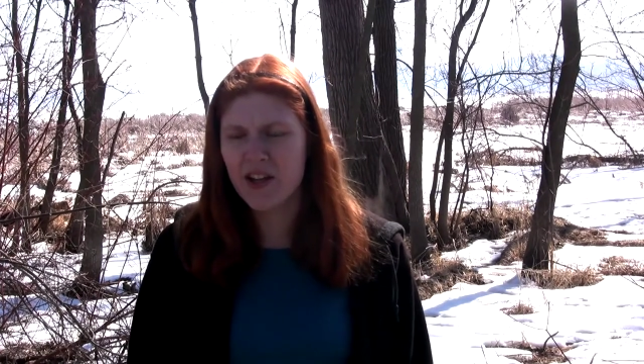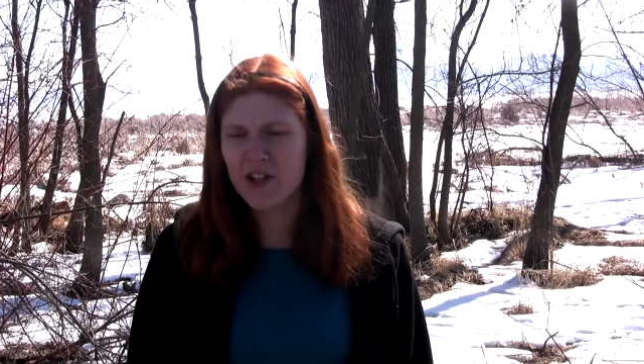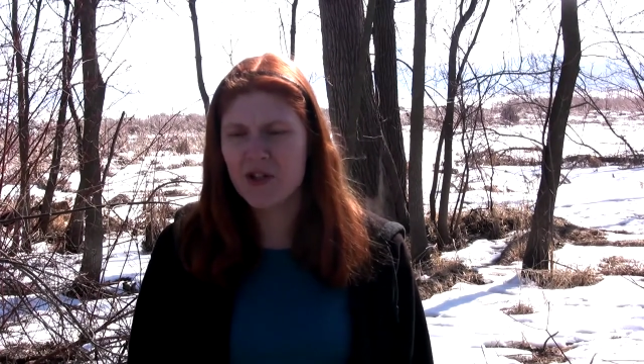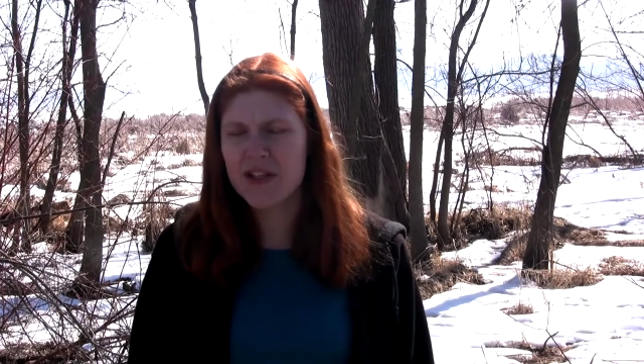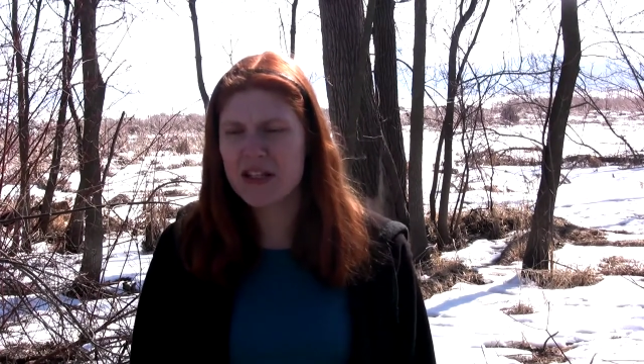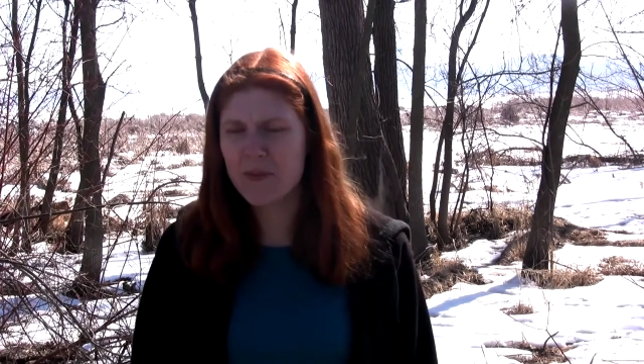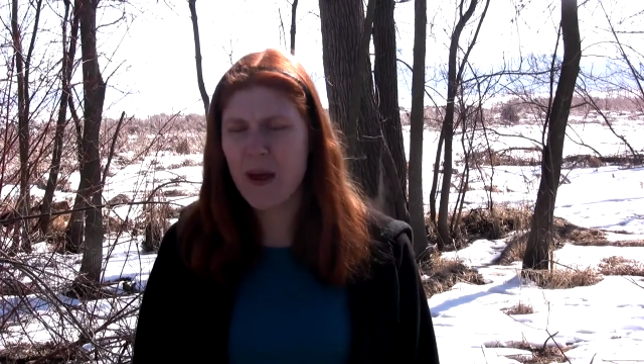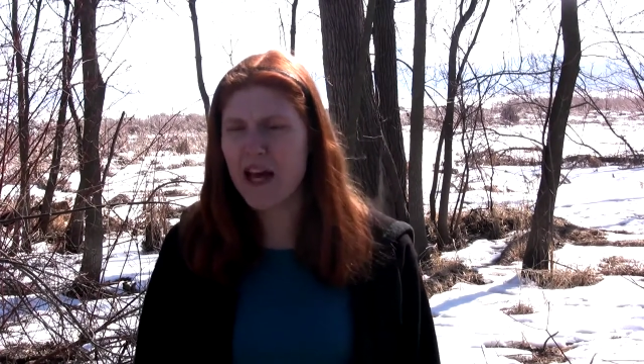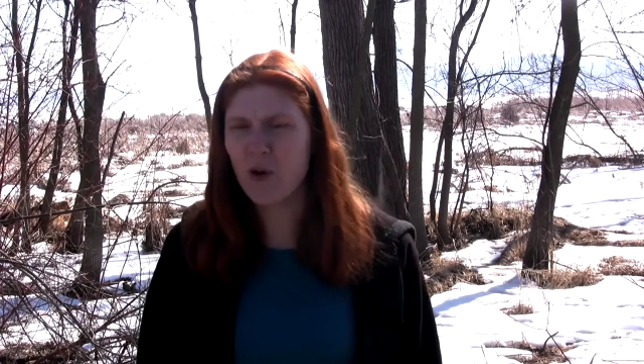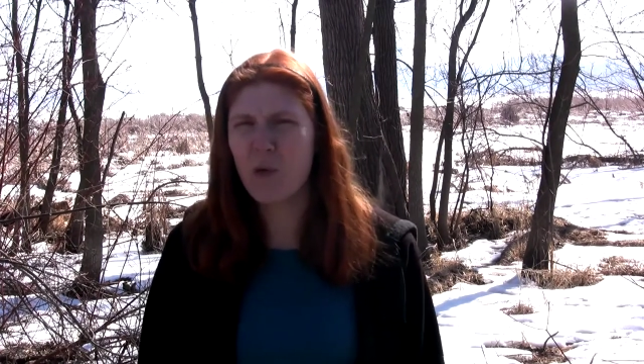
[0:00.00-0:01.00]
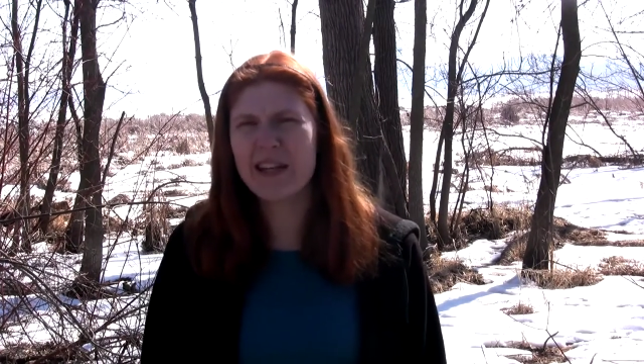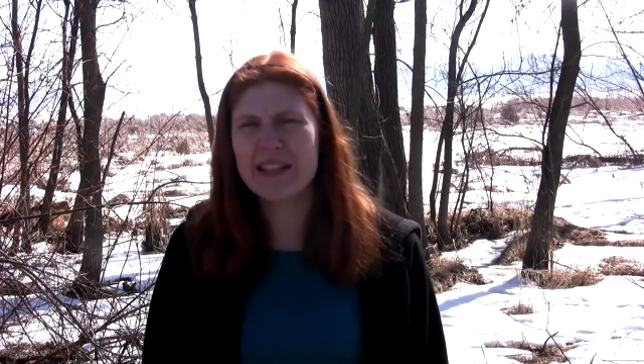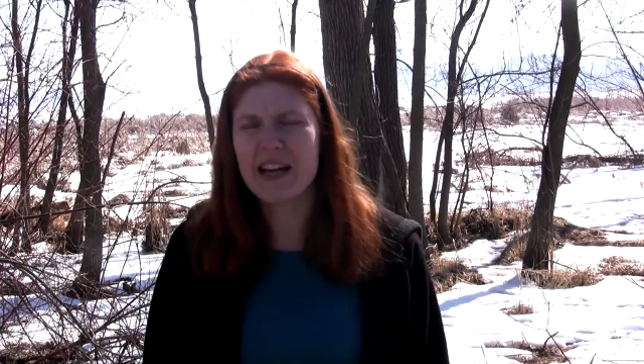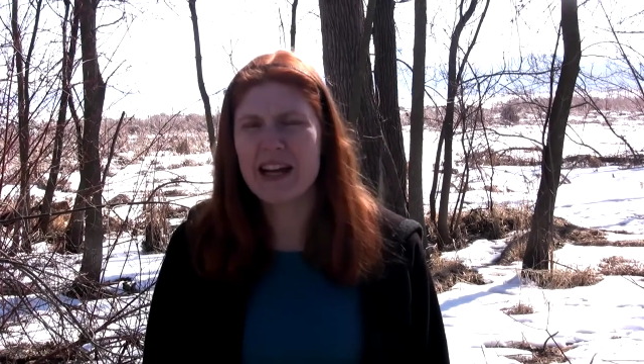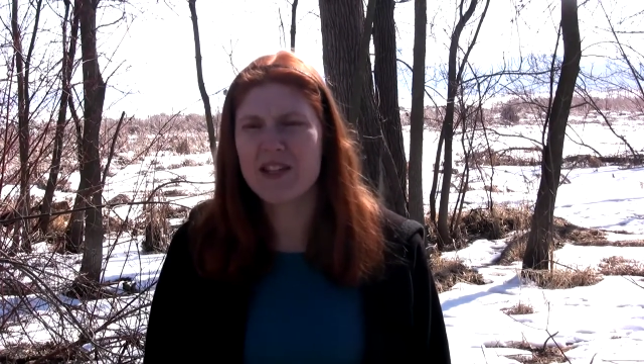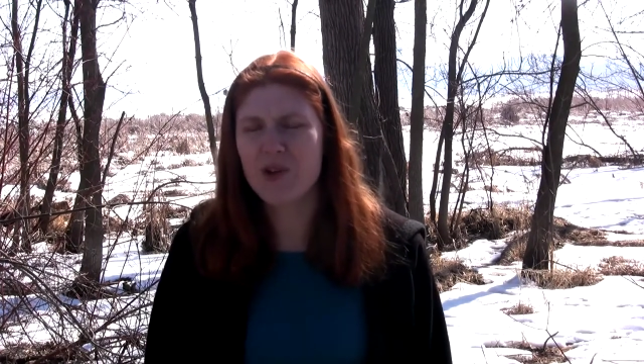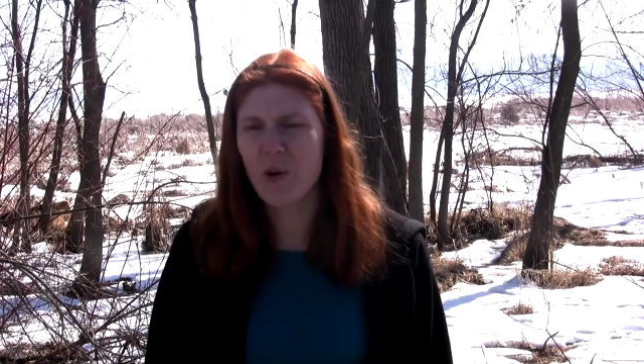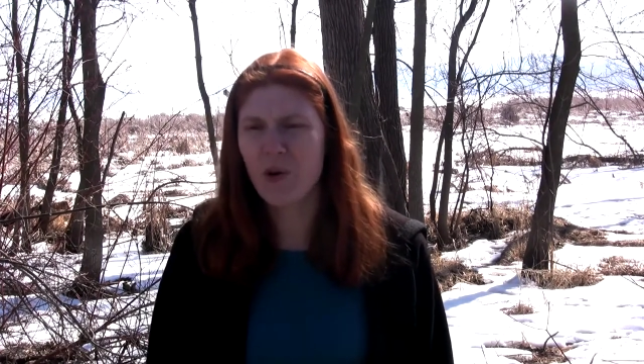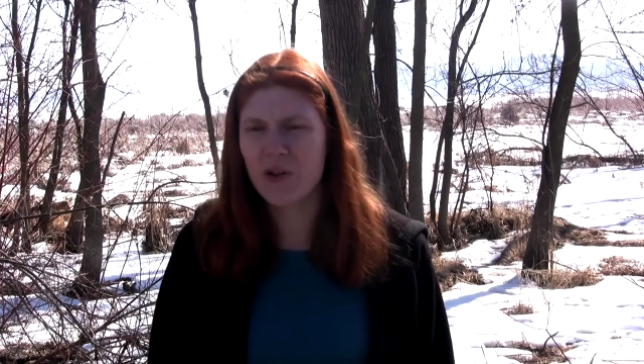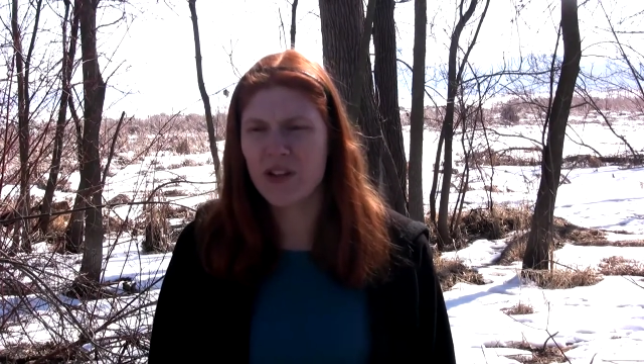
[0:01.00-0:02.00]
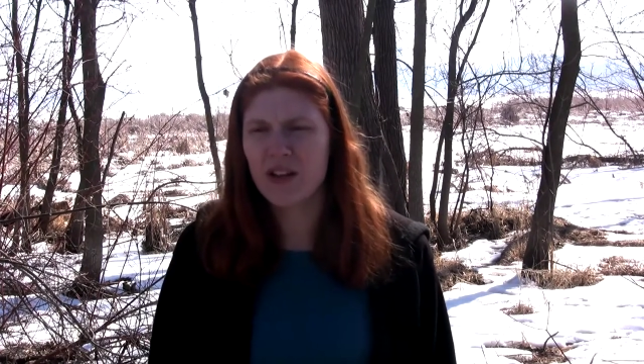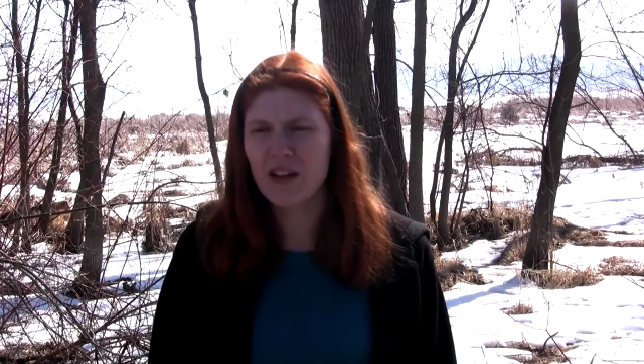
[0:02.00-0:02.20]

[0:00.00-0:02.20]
Your skin is pale white and ice cold.